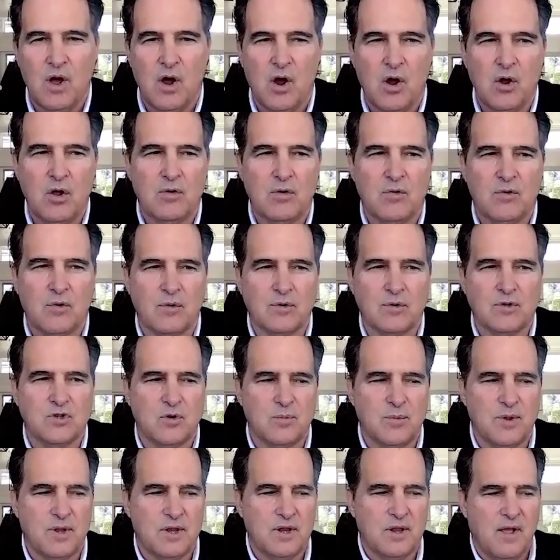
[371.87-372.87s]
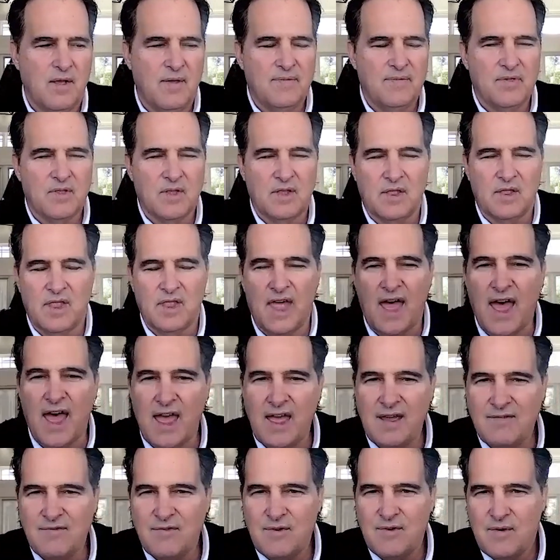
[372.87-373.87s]
Are you consuming
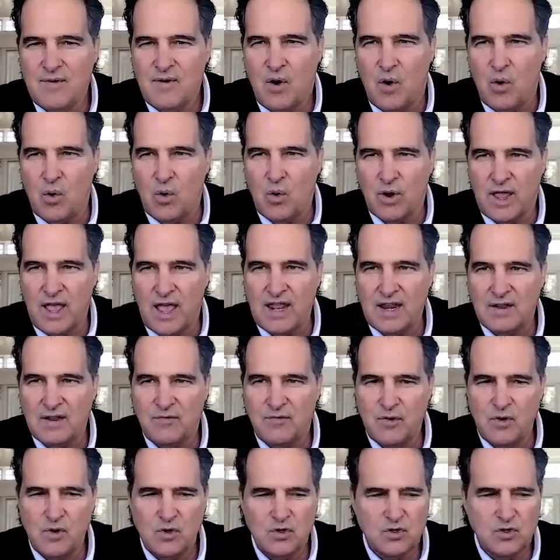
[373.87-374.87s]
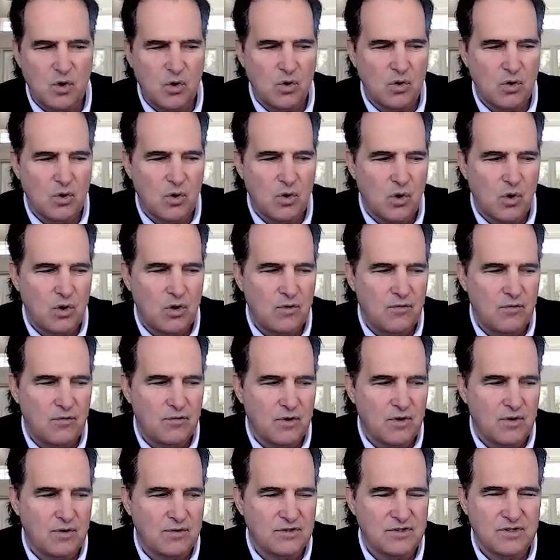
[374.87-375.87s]
live organic foods or are you
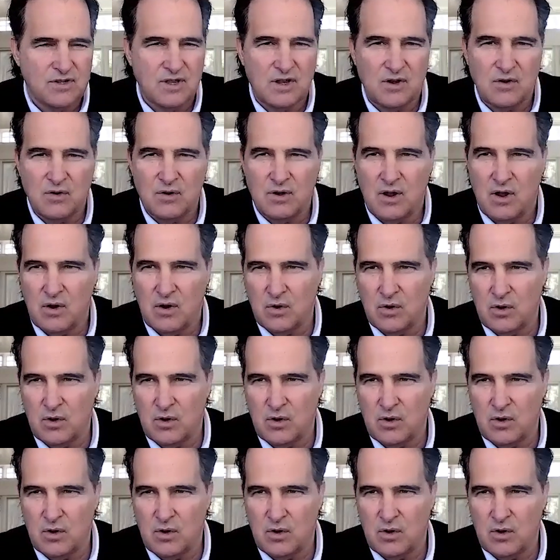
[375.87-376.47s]
considering are,